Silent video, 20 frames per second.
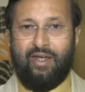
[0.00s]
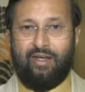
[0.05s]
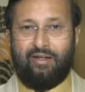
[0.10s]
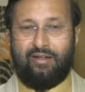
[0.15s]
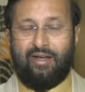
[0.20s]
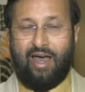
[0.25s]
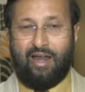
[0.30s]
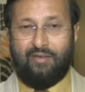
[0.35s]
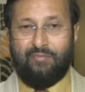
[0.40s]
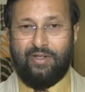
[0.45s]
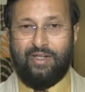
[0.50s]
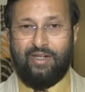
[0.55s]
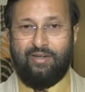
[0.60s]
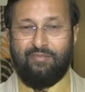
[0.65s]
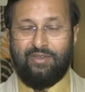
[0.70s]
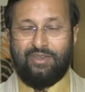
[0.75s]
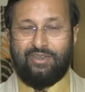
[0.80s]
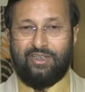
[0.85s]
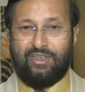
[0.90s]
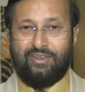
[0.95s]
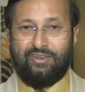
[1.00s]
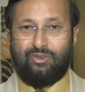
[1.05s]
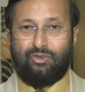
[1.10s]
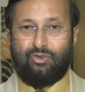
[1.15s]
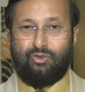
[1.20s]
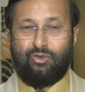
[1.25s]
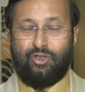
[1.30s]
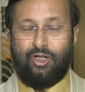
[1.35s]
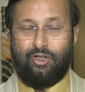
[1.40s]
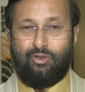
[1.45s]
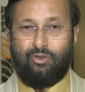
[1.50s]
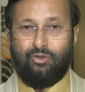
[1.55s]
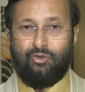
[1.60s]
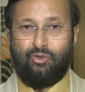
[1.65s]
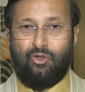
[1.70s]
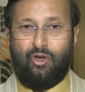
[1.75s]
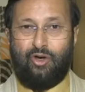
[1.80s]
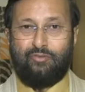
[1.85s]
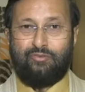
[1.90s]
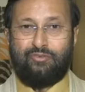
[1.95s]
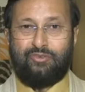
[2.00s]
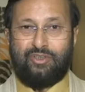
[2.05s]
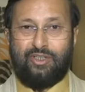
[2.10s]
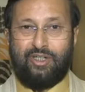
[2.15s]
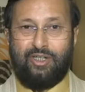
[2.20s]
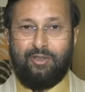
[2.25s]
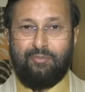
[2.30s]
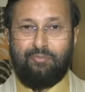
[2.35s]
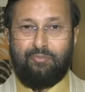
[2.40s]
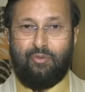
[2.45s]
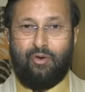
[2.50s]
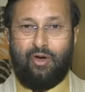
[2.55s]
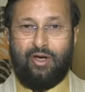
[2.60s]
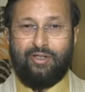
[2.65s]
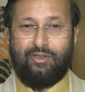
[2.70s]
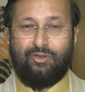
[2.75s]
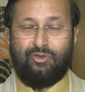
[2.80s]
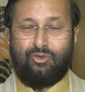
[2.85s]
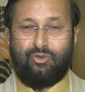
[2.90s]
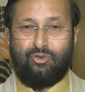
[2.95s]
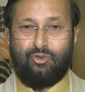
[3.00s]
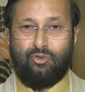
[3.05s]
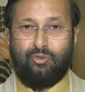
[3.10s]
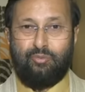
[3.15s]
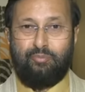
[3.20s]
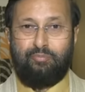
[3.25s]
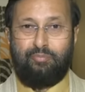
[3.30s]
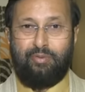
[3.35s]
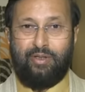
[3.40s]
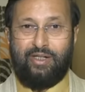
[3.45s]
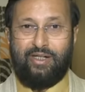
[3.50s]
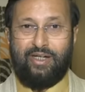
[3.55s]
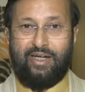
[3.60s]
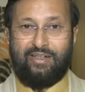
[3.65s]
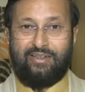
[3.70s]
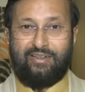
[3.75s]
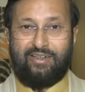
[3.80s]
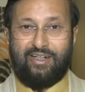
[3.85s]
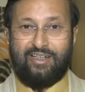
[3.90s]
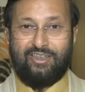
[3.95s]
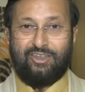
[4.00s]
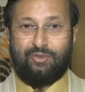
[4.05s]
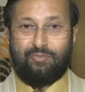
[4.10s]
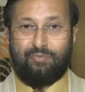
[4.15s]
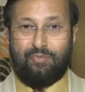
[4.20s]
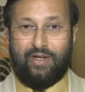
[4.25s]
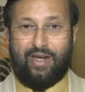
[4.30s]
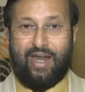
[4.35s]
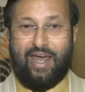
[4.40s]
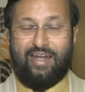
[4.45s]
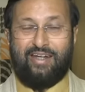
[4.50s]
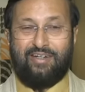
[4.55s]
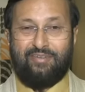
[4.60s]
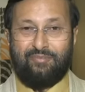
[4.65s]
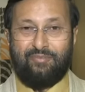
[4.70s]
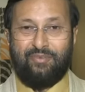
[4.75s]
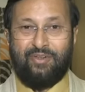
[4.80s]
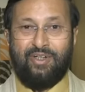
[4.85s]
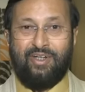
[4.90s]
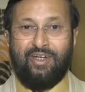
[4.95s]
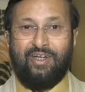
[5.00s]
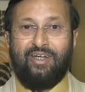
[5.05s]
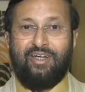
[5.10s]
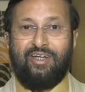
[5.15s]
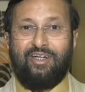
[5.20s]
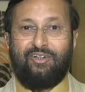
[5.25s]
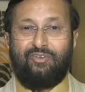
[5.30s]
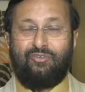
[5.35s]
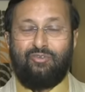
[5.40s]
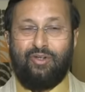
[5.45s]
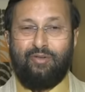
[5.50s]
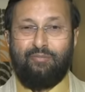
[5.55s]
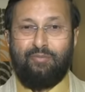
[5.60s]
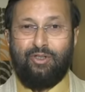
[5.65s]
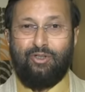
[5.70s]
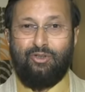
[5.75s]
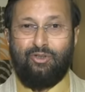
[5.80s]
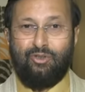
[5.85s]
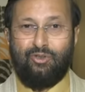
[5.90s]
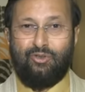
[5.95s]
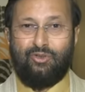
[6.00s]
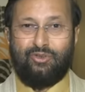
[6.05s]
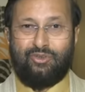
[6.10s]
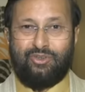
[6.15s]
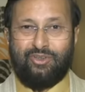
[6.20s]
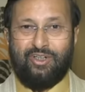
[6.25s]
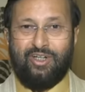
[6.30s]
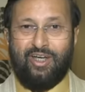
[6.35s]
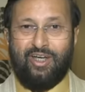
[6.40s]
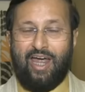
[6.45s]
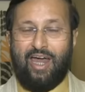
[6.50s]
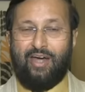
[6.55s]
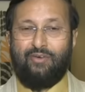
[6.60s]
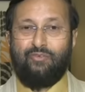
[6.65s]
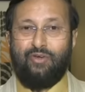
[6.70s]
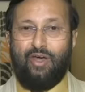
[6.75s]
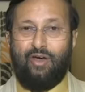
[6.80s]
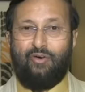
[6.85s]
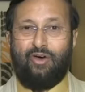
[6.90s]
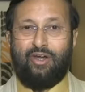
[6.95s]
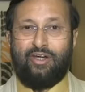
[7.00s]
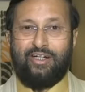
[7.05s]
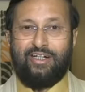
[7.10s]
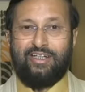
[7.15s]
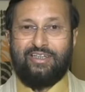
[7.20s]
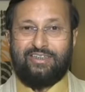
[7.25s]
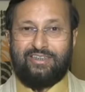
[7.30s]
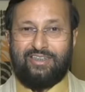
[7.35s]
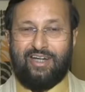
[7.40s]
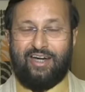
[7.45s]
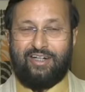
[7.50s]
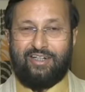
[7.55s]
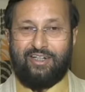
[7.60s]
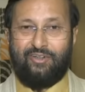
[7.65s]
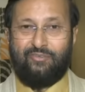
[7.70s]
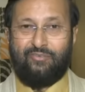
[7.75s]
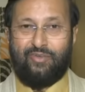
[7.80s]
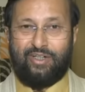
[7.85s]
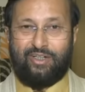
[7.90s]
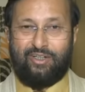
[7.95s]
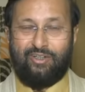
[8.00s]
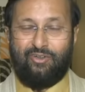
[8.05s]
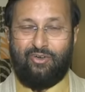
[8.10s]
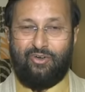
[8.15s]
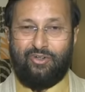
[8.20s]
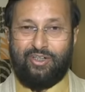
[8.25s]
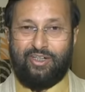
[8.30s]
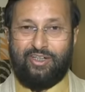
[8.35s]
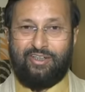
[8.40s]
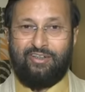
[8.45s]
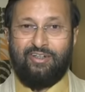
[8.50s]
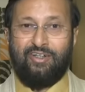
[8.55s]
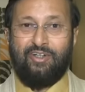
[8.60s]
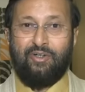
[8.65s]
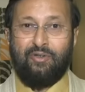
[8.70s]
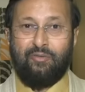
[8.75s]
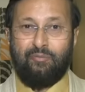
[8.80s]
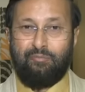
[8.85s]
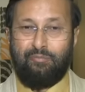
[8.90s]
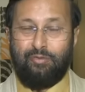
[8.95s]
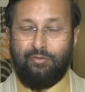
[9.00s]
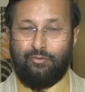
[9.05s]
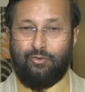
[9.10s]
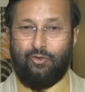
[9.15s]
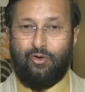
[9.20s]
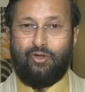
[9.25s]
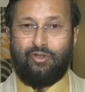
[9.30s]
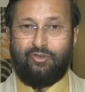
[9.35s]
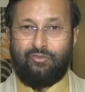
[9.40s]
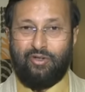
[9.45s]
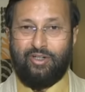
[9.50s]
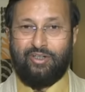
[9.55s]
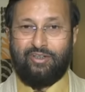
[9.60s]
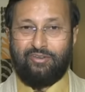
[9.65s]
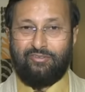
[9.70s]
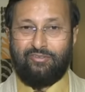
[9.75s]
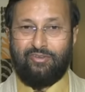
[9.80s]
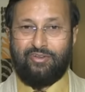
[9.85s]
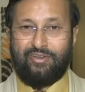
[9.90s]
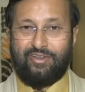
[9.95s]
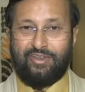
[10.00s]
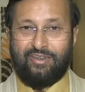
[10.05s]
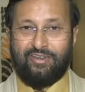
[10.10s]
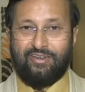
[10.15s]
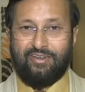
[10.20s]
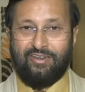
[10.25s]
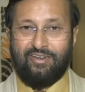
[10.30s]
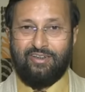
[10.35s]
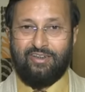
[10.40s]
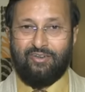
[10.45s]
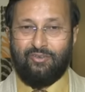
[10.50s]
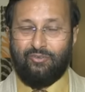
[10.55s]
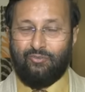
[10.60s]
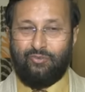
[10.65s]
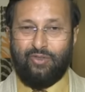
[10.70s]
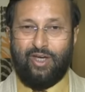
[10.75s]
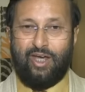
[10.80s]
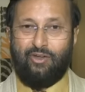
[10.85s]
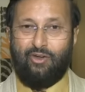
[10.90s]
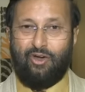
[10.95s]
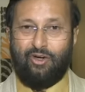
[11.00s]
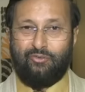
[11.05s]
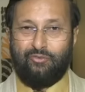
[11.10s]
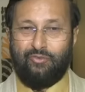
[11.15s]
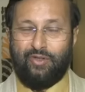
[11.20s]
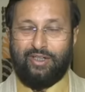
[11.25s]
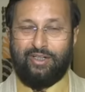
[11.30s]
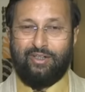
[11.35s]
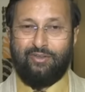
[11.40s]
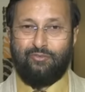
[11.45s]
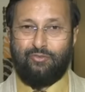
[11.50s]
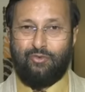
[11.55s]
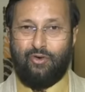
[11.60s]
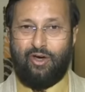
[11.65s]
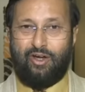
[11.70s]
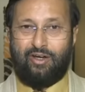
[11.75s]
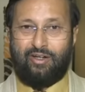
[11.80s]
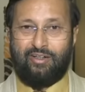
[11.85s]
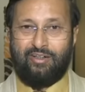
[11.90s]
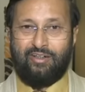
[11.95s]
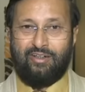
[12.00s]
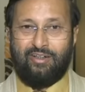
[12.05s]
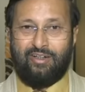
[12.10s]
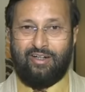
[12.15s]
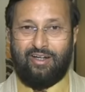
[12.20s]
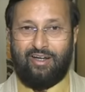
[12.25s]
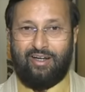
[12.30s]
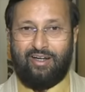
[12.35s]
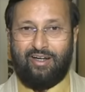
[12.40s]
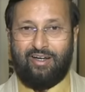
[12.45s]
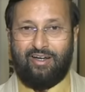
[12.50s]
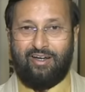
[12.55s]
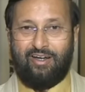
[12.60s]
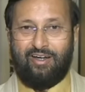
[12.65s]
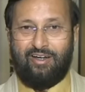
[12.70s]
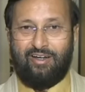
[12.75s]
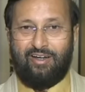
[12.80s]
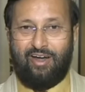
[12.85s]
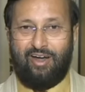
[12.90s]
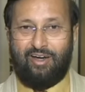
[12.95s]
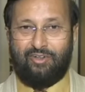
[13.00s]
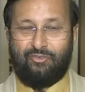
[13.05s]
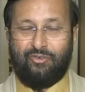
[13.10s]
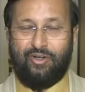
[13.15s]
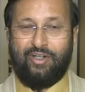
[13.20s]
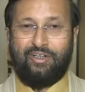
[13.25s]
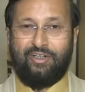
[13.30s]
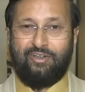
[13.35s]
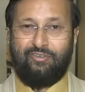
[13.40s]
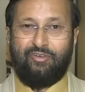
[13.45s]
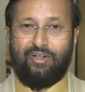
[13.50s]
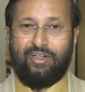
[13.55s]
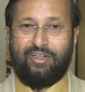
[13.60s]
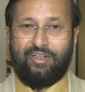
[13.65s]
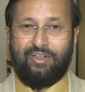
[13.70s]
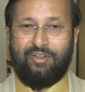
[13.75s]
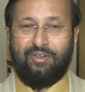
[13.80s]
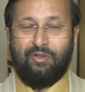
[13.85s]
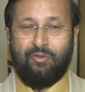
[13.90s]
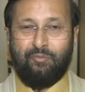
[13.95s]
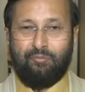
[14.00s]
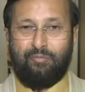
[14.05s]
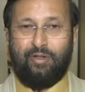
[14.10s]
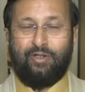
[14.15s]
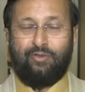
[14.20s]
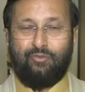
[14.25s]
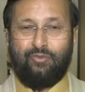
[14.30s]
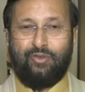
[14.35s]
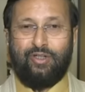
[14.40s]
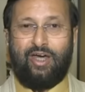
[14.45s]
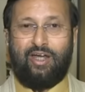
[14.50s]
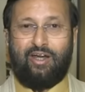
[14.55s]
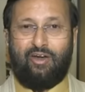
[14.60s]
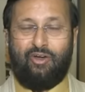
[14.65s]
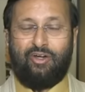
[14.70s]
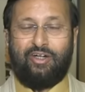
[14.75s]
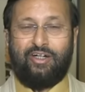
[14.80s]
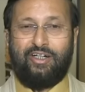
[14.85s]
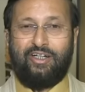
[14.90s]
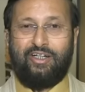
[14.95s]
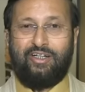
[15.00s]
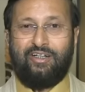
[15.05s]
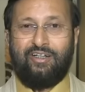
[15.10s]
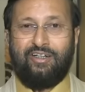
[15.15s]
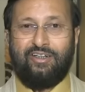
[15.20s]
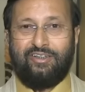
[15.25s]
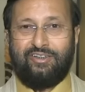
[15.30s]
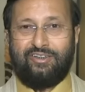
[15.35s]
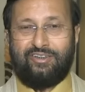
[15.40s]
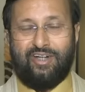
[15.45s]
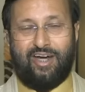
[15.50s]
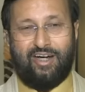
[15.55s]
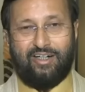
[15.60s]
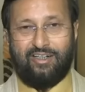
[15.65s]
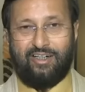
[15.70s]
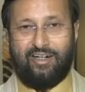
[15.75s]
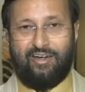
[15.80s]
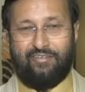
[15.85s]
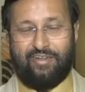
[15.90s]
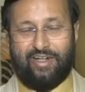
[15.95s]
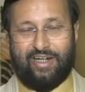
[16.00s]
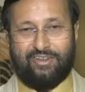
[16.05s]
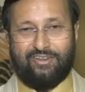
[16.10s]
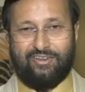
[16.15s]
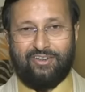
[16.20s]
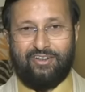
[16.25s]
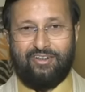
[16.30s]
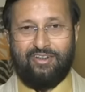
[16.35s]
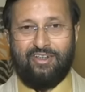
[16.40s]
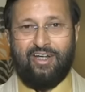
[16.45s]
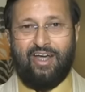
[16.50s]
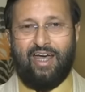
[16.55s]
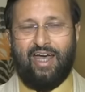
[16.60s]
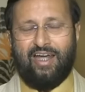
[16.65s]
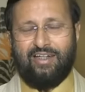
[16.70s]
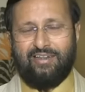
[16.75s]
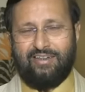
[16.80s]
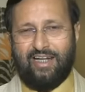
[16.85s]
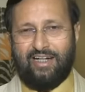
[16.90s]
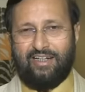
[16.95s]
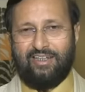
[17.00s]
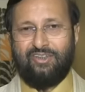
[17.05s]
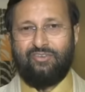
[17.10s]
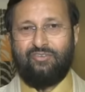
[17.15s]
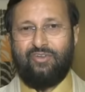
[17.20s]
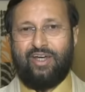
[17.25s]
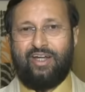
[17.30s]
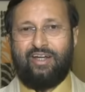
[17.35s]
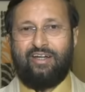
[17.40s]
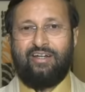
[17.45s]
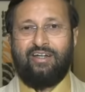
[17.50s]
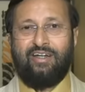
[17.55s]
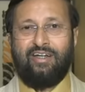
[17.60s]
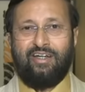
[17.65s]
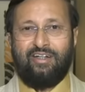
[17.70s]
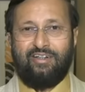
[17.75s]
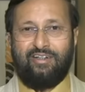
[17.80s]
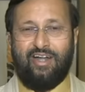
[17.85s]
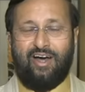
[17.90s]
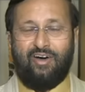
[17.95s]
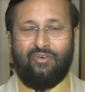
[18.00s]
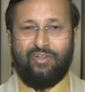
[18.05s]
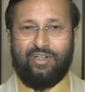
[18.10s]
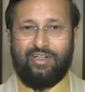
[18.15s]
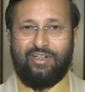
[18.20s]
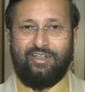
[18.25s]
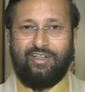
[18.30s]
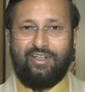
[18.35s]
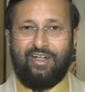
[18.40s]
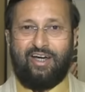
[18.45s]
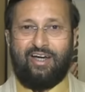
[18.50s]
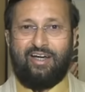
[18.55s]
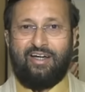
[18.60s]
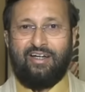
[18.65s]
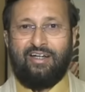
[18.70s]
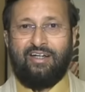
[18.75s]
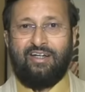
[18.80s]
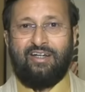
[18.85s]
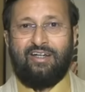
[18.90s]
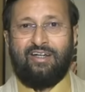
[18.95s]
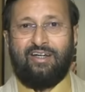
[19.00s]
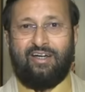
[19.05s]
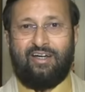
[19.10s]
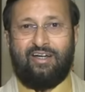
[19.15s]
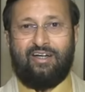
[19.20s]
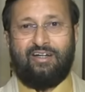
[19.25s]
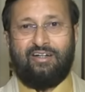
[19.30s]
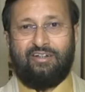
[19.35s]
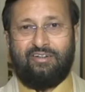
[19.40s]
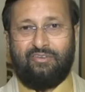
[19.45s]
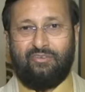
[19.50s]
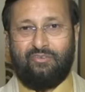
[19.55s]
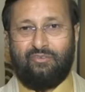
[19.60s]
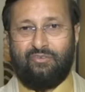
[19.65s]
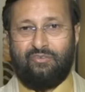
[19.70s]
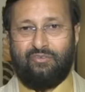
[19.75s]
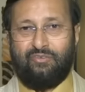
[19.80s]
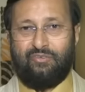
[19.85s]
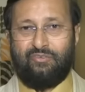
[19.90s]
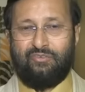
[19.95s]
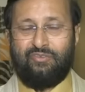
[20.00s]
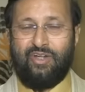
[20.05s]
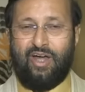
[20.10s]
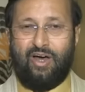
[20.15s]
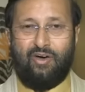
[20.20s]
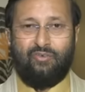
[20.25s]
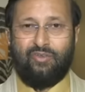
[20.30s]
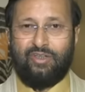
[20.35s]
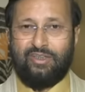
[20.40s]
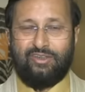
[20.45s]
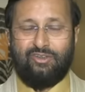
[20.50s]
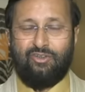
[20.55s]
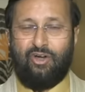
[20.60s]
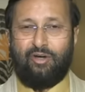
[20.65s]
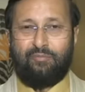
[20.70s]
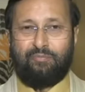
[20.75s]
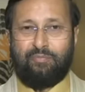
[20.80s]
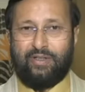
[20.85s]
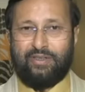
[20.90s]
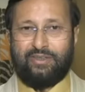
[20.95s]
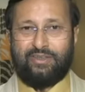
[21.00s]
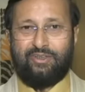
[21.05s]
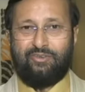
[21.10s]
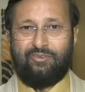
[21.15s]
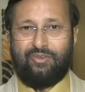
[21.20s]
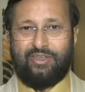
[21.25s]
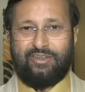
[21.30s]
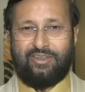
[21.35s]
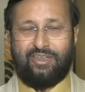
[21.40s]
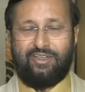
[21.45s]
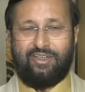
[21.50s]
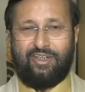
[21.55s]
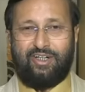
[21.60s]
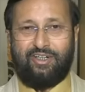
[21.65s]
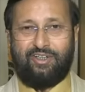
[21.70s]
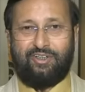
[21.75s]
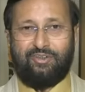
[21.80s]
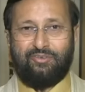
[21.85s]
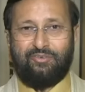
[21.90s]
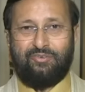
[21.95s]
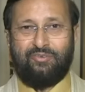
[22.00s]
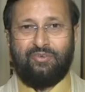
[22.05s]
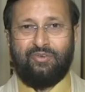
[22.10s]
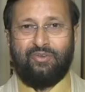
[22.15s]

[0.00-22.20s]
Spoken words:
carbon emissions to the tune of 3.2 billion tons per annum. It will be huge. And we have already started working on it before 2020. We are not waiting for 2020, but we are already started our action. And that is where now India now is not perceived as a negative